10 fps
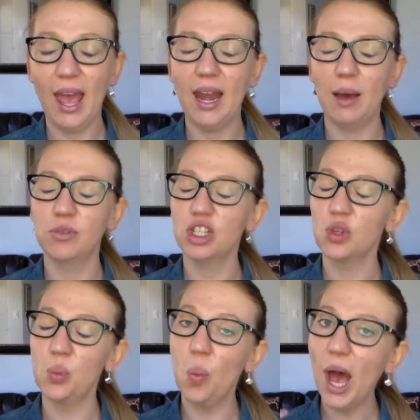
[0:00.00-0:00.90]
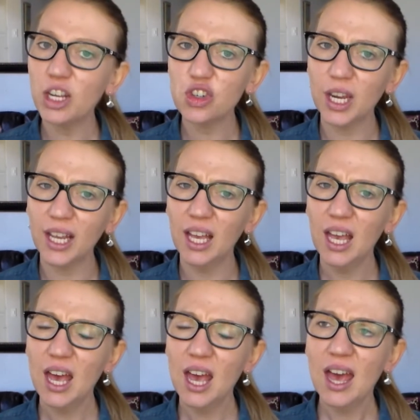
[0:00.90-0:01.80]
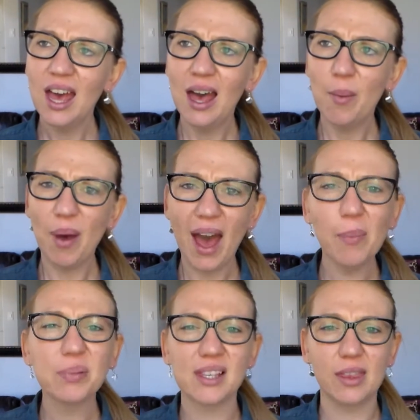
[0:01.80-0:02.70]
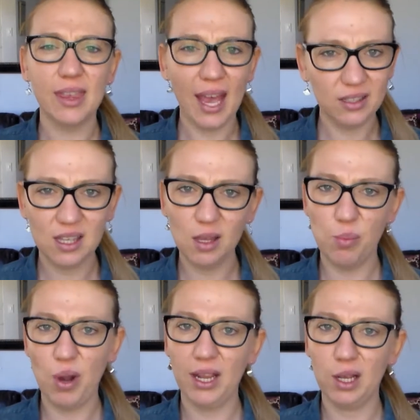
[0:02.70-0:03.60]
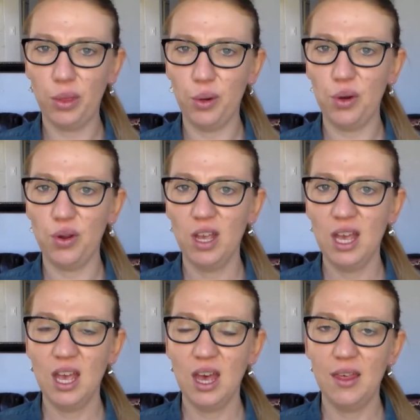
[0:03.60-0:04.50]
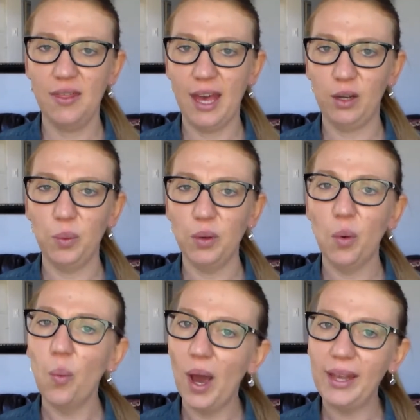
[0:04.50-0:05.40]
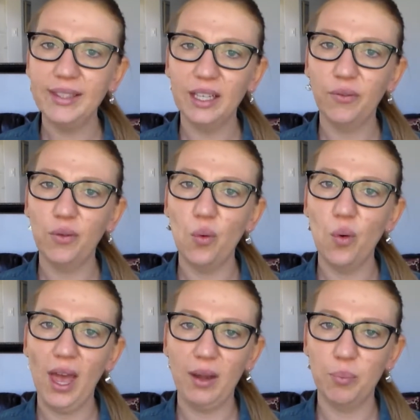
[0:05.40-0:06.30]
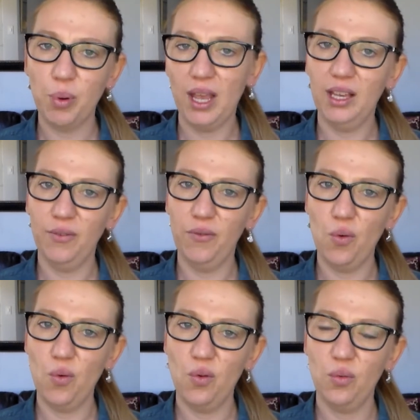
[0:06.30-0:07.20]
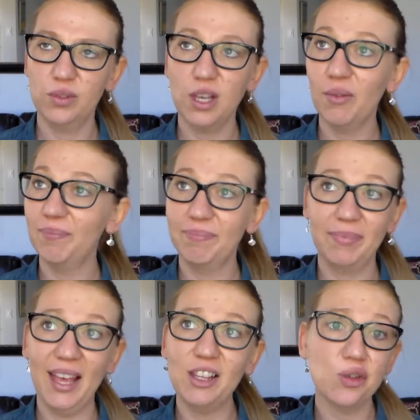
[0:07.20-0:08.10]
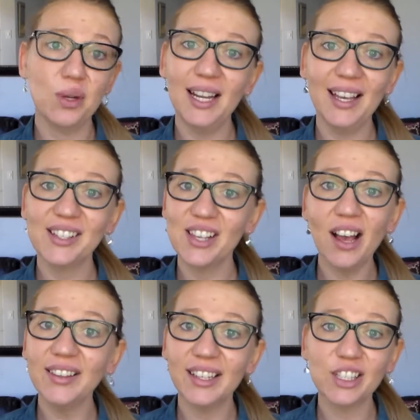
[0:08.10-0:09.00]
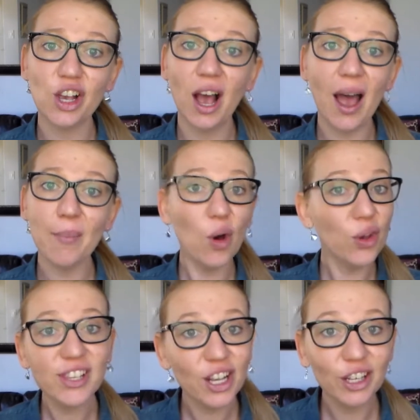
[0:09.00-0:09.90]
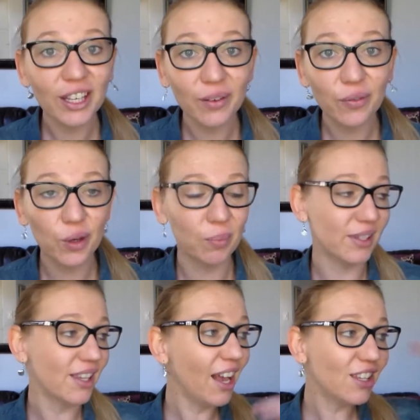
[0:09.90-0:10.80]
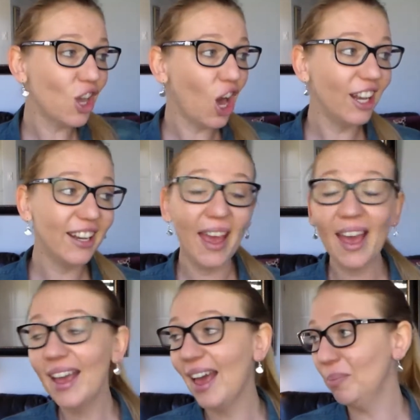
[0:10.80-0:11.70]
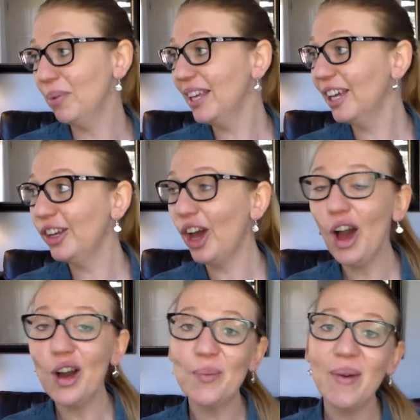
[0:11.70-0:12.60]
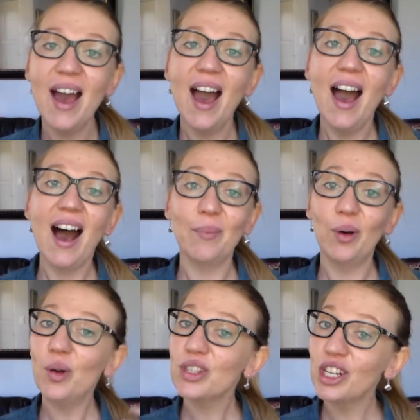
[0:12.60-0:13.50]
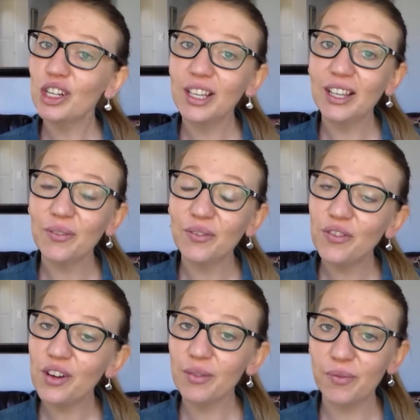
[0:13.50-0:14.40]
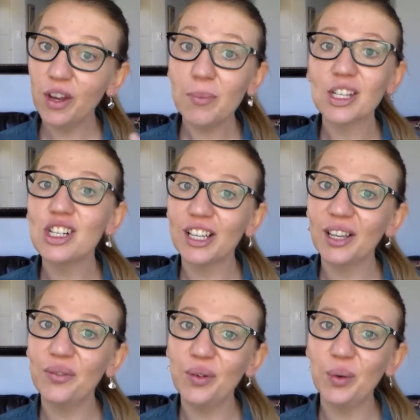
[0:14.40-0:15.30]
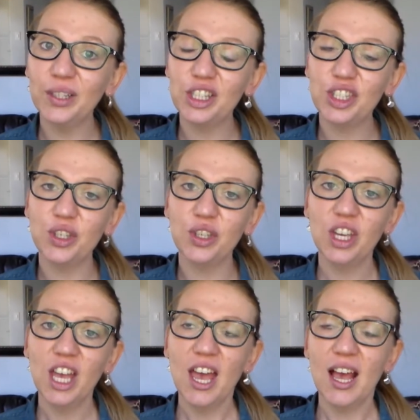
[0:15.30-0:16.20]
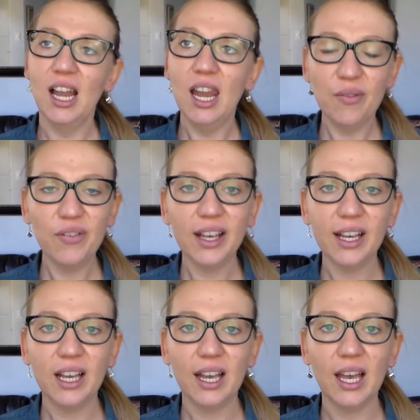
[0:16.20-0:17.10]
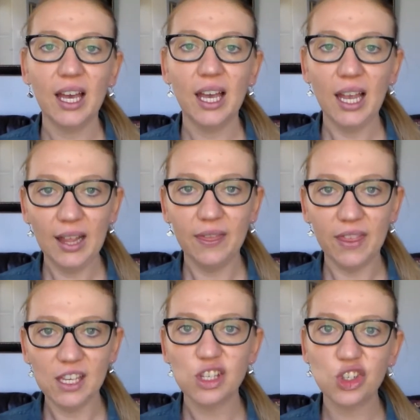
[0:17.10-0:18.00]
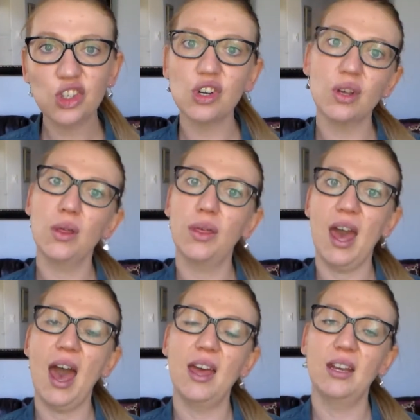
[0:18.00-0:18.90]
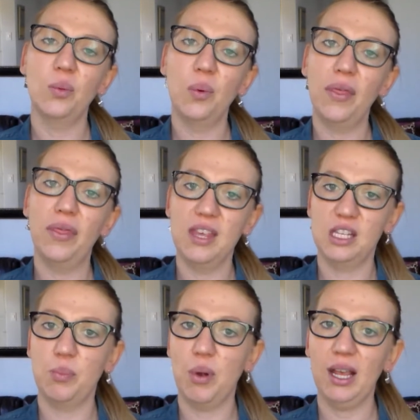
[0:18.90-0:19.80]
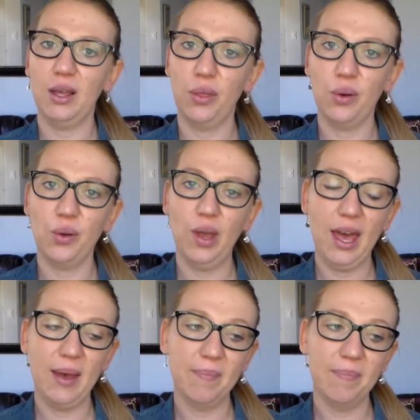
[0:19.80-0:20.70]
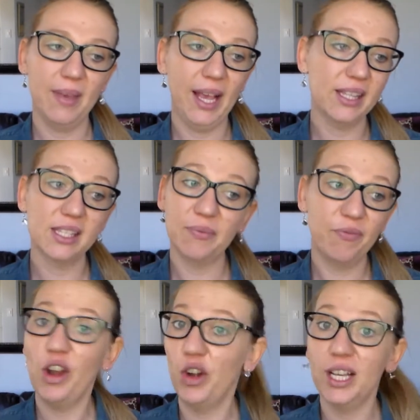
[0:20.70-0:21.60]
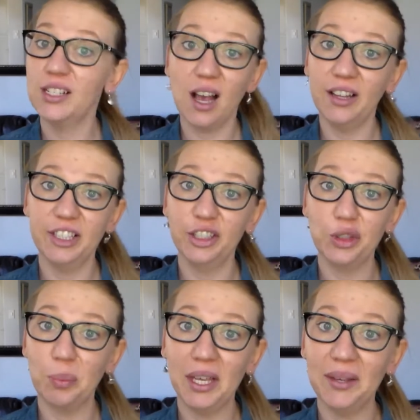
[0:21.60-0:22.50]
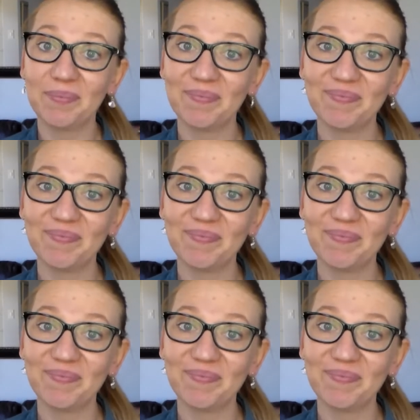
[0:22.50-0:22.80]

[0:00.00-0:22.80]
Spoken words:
And I'm just wondering, perhaps that's the breakthrough that we were waiting for and praying for. So that's really exciting. So I'm also looking forward, besides the holiday and being at home, I'm also very much looking forward to living in this truth and with this breakthrough. It's very exciting to me.